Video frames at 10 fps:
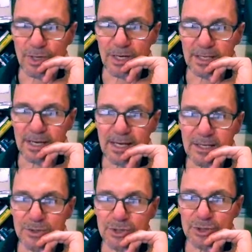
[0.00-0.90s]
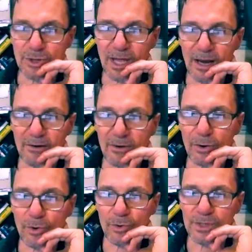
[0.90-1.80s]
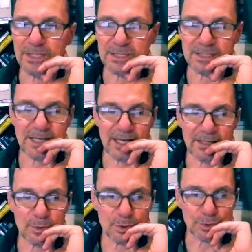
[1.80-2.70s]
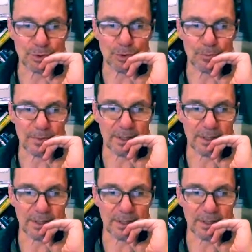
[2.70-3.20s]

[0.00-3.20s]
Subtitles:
and I used to carry all this inside the motorhome,